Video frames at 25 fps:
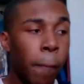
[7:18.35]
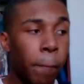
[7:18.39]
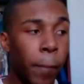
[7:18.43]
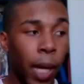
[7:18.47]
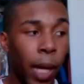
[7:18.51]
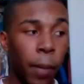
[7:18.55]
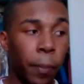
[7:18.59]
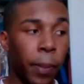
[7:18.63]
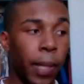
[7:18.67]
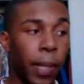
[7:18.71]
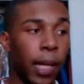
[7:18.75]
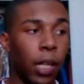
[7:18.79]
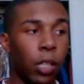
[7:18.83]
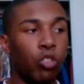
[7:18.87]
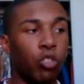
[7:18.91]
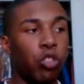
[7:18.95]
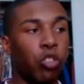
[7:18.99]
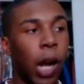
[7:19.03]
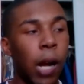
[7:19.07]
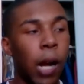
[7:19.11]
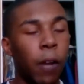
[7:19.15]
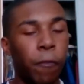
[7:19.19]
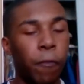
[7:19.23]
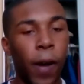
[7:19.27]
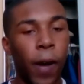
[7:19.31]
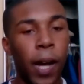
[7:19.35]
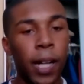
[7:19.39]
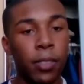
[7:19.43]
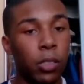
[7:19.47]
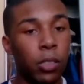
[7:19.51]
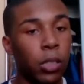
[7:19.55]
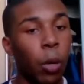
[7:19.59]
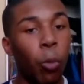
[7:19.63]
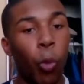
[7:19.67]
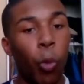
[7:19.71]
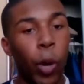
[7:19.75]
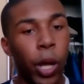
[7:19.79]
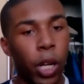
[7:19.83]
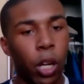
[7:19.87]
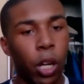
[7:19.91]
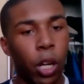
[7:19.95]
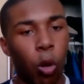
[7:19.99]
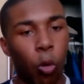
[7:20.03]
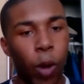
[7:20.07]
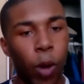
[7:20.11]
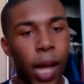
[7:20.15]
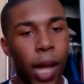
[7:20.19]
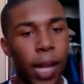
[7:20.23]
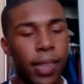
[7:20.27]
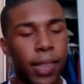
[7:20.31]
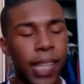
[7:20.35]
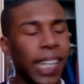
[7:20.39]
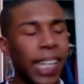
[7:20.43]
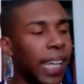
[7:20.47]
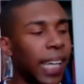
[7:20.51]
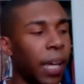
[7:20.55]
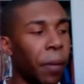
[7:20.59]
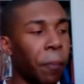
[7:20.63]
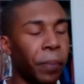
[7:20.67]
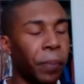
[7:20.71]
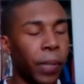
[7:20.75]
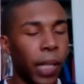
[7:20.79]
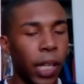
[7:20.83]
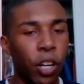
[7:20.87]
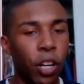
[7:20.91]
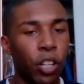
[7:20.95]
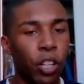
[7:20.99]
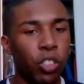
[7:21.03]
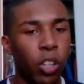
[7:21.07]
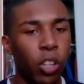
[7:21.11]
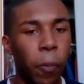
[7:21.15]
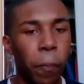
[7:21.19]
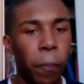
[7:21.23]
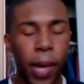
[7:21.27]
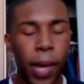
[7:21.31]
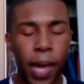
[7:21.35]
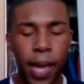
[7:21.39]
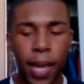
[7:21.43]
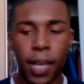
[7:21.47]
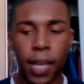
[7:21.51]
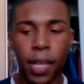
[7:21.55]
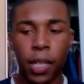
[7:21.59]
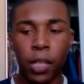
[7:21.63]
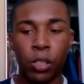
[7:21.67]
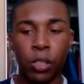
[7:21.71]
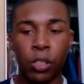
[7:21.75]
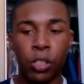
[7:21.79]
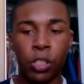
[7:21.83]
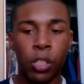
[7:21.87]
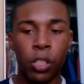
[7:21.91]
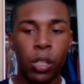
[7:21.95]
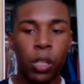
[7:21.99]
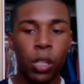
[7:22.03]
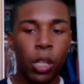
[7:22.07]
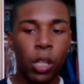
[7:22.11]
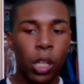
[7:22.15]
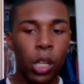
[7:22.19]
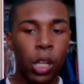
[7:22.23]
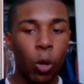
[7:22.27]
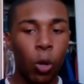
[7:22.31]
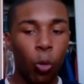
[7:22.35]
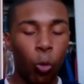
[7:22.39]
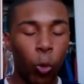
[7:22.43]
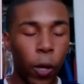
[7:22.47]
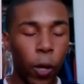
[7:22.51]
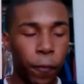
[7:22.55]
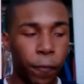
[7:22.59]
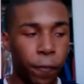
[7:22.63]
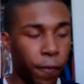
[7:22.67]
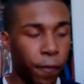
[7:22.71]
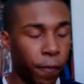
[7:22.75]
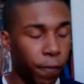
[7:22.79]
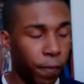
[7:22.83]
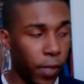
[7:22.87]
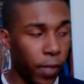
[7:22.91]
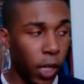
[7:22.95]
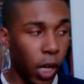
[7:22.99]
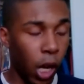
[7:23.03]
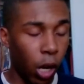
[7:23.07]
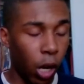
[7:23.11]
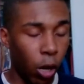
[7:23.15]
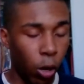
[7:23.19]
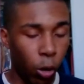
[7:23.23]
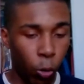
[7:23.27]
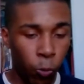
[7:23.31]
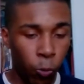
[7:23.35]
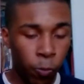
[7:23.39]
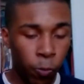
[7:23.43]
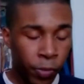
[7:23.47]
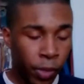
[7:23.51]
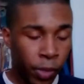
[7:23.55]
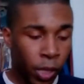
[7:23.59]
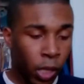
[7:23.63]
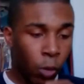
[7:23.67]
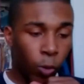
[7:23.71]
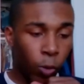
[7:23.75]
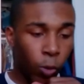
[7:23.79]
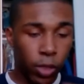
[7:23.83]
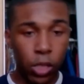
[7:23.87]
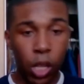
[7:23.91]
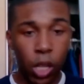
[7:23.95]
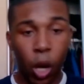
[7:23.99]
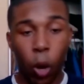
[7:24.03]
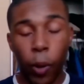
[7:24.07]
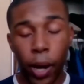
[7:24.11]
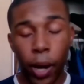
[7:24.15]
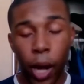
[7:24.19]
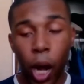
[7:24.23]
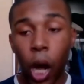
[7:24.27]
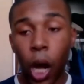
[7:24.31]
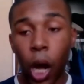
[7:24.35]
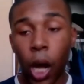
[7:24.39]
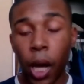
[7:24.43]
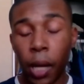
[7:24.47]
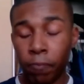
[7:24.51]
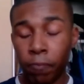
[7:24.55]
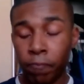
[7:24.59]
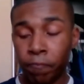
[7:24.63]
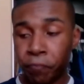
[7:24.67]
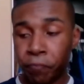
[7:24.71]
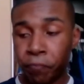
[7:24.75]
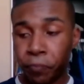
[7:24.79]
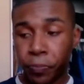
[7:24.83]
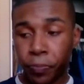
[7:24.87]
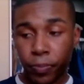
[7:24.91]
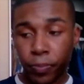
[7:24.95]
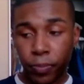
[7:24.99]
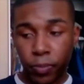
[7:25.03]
Maybe he can try to find some way to correct that, get players on page with, you know, what's going on.